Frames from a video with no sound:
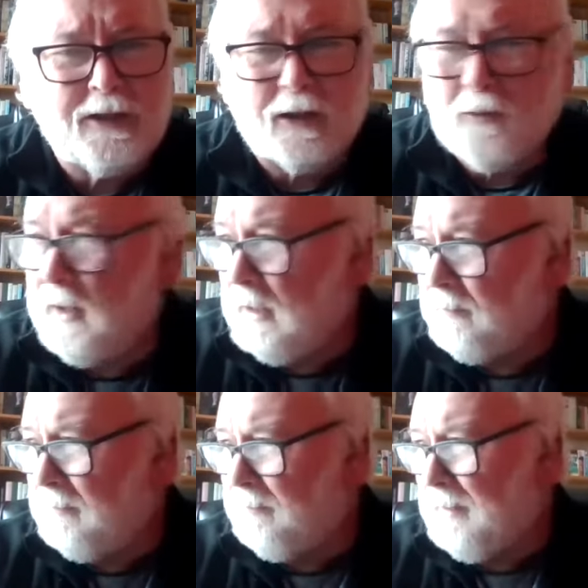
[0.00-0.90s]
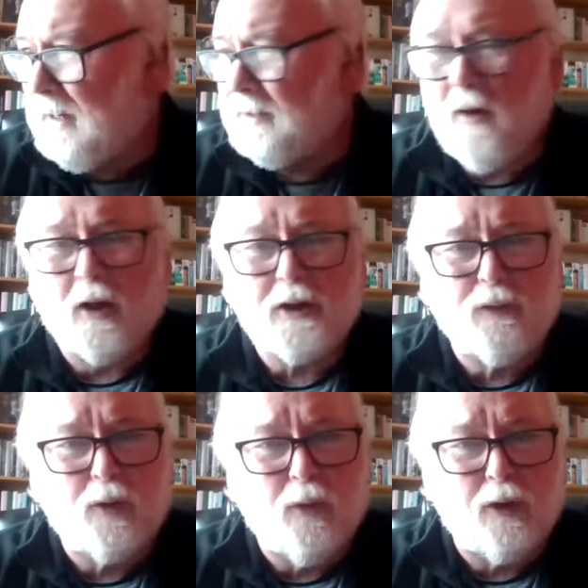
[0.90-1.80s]
still go ahead and buy the
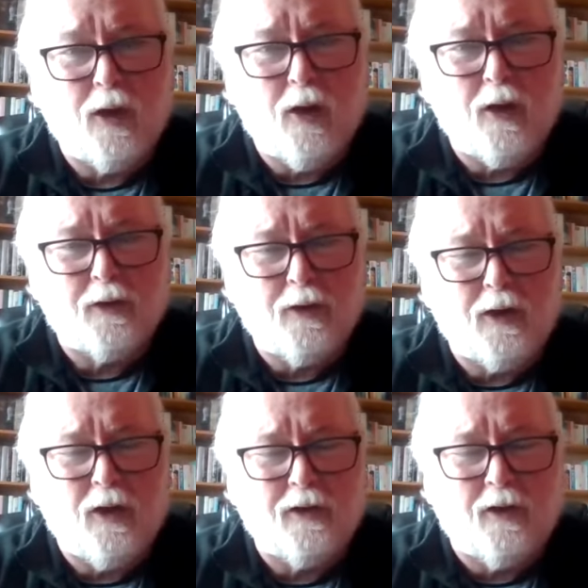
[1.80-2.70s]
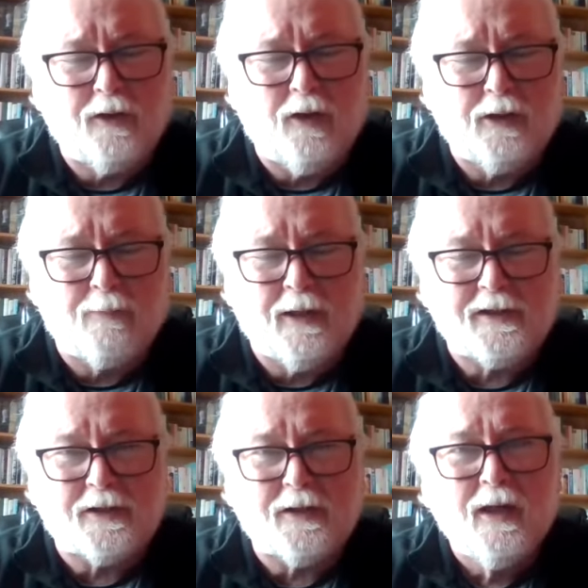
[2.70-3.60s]
Oxford one on the
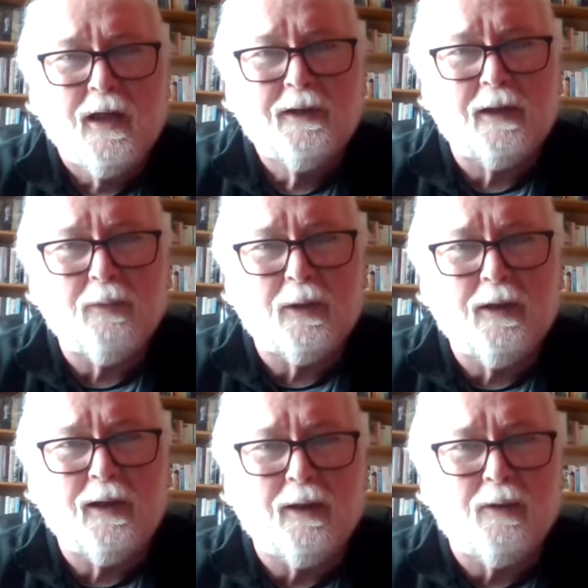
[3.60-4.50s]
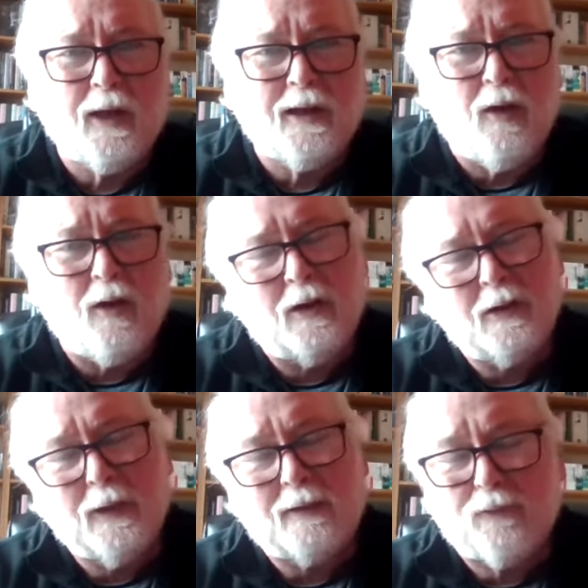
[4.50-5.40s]
basis that when, you know, all
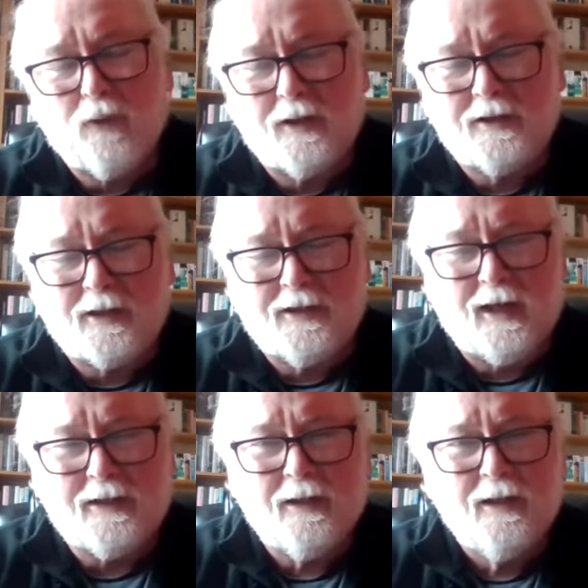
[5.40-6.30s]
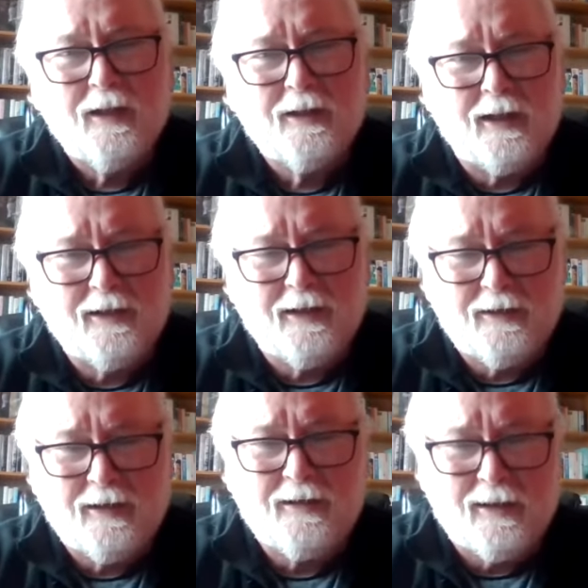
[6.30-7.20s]
they're waiting for is a test.
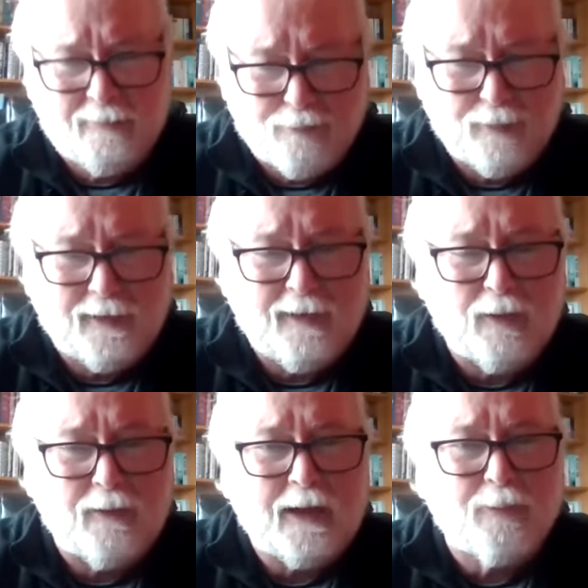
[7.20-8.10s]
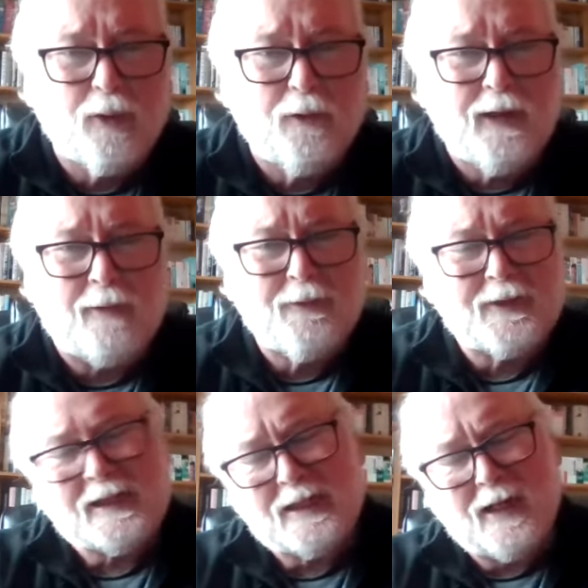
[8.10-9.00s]
They've already proved the
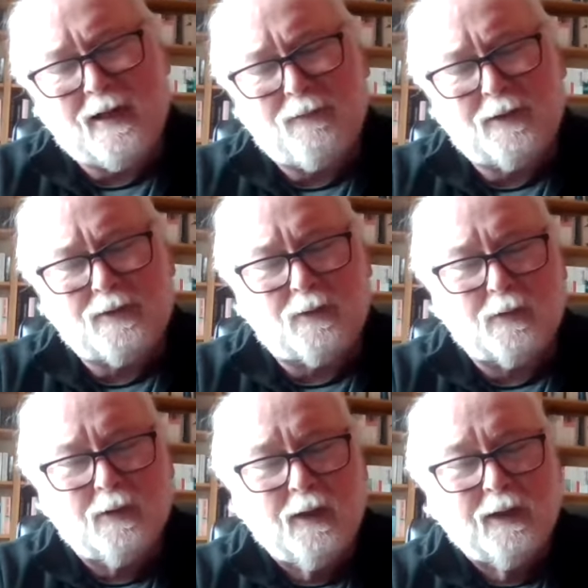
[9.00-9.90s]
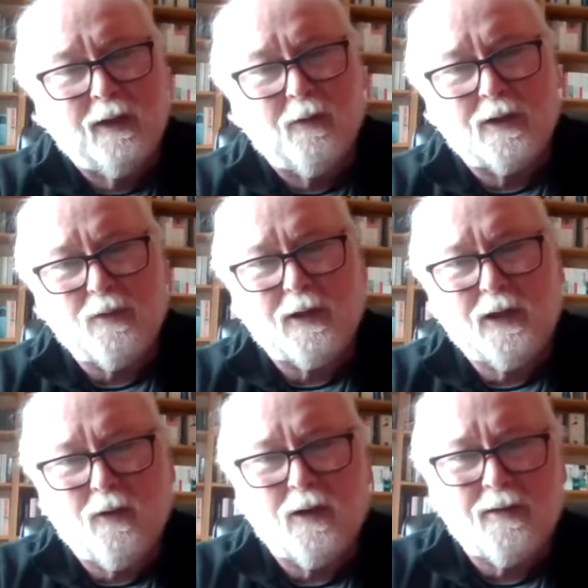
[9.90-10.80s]
efficacy of it, so you know it's
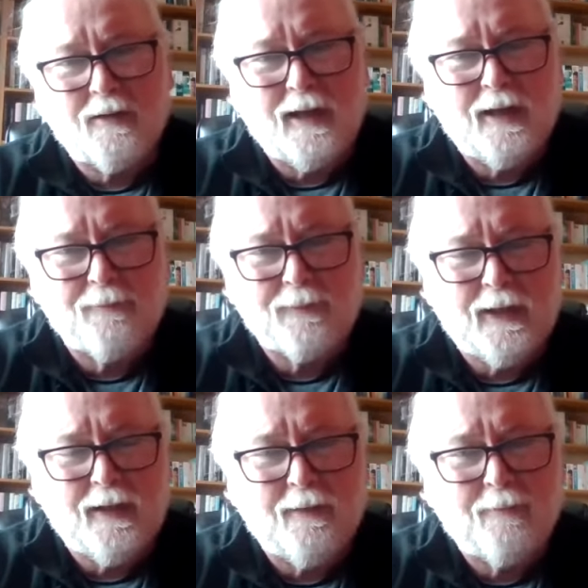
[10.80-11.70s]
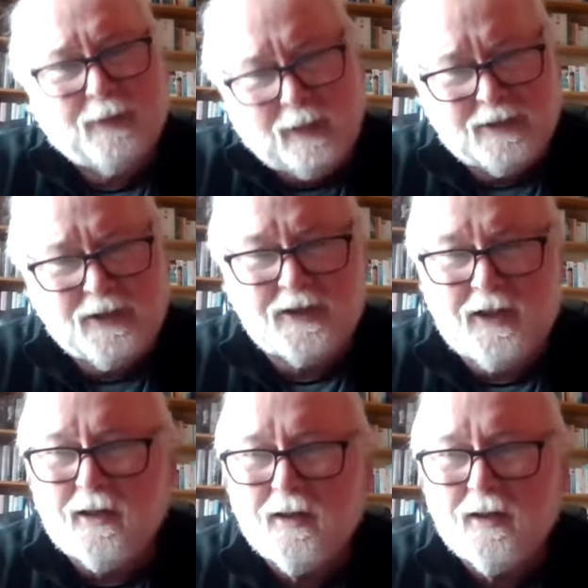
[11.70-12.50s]
only now. But as you say,